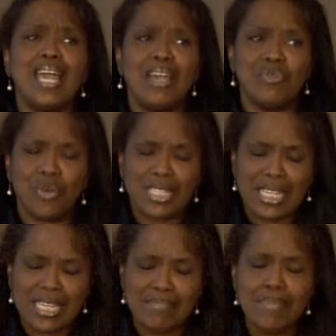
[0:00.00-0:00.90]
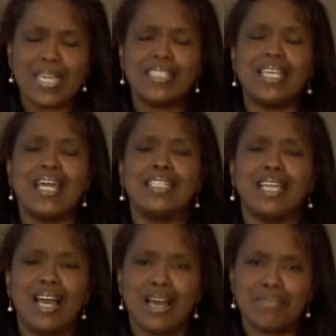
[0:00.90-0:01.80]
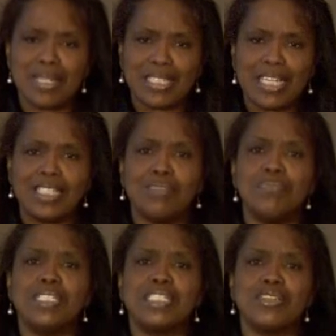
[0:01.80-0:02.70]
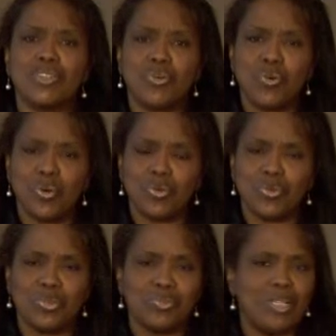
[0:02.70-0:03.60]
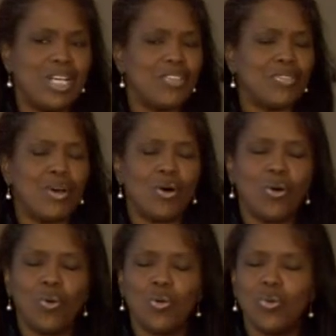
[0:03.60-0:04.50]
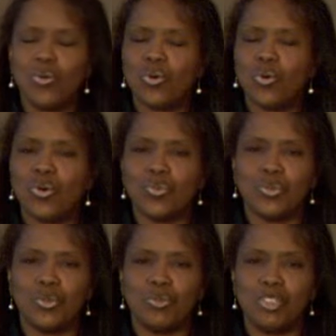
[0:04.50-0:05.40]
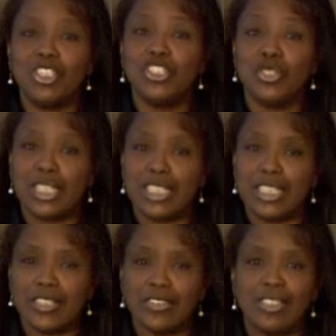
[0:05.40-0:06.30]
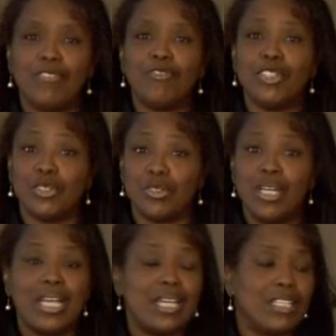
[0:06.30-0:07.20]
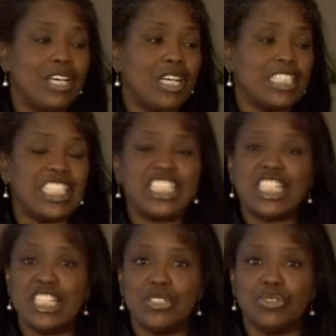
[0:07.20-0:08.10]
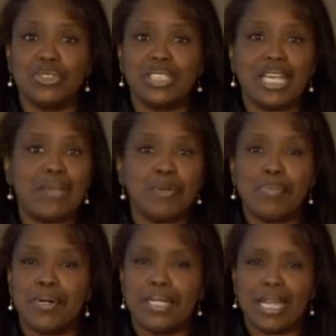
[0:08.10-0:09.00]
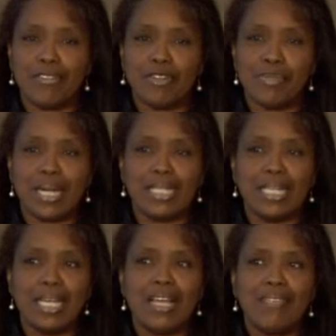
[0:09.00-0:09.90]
And when he made that comment in the midst of the courtroom, the whole courtroom, you can literally feel a steel came upon everybody.